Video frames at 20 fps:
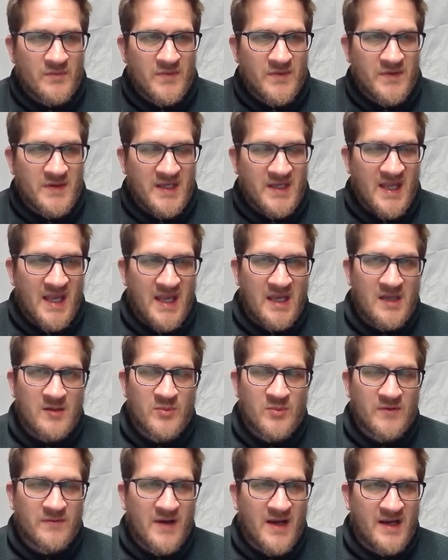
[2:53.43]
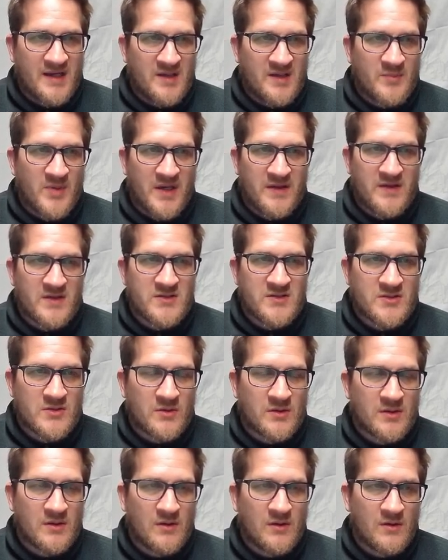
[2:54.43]
the gain provided by the
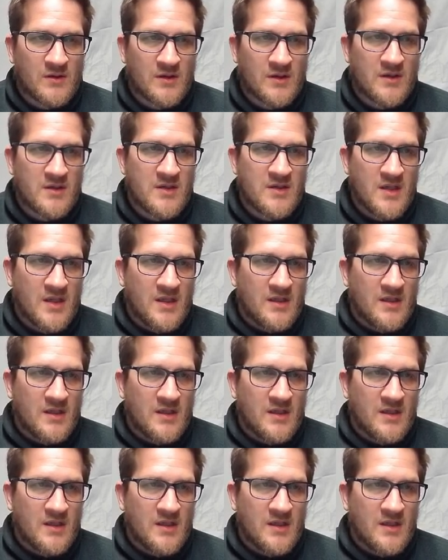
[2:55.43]
shorthorn,